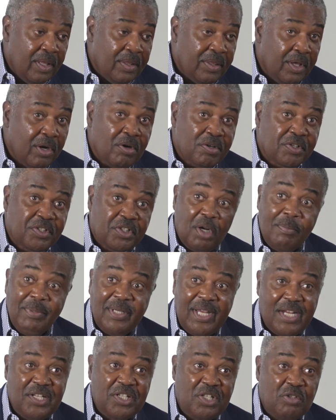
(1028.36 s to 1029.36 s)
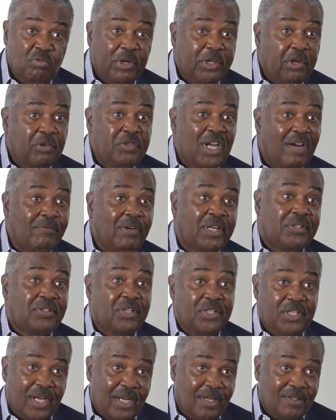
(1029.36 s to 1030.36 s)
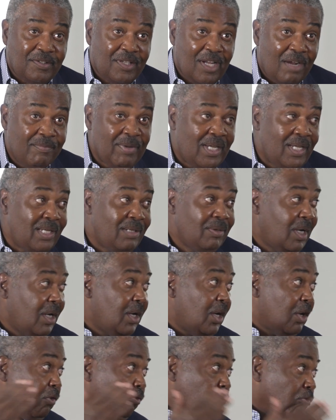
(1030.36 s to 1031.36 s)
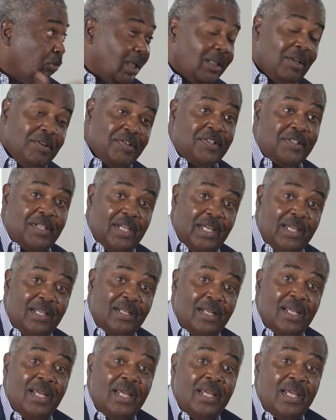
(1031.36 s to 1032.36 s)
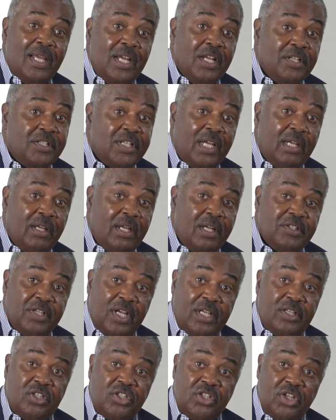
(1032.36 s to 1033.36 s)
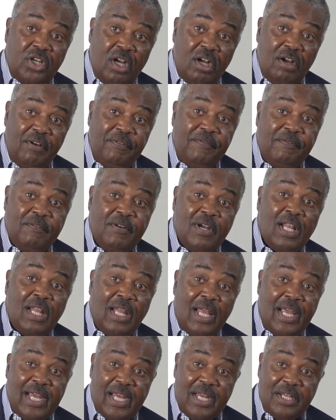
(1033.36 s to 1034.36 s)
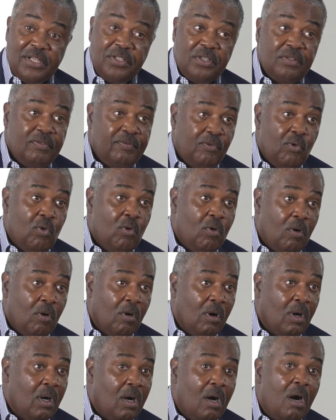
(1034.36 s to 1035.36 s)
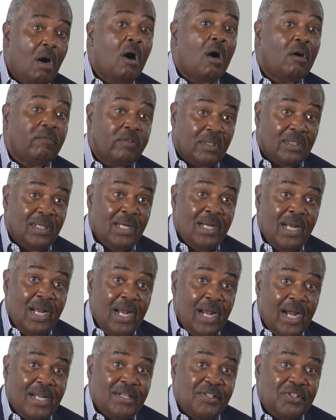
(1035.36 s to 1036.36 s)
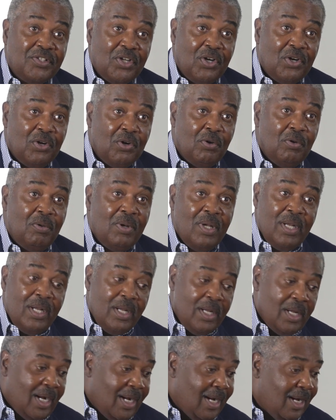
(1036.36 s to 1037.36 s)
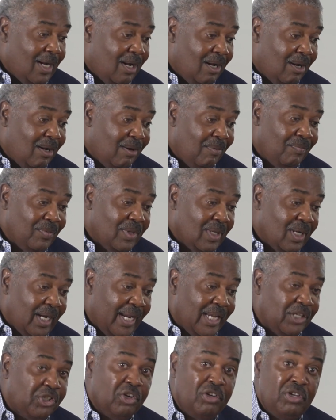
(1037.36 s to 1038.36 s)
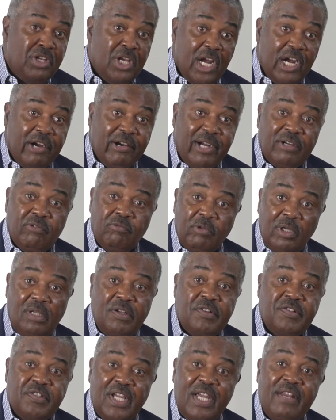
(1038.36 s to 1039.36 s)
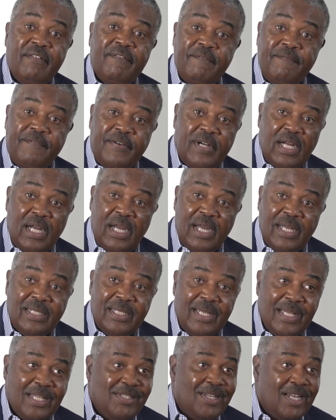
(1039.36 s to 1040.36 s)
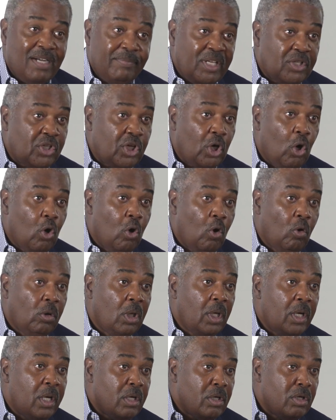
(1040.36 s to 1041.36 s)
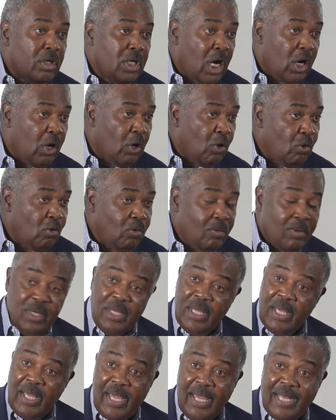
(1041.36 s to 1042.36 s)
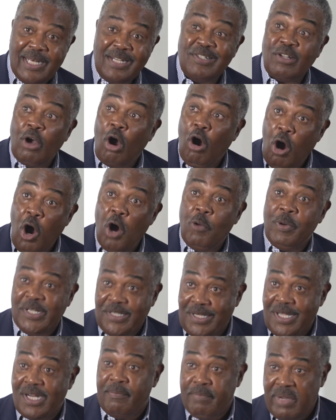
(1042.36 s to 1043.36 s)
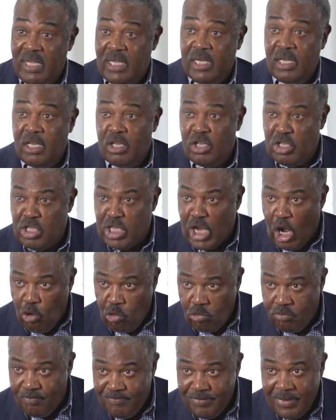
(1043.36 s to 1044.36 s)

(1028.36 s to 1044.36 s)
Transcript: there are some cases where you'll never get to yes. Real estate is a tough class for Harvard. And so a generic real estate fund is going to be told no, and it's always going to be no.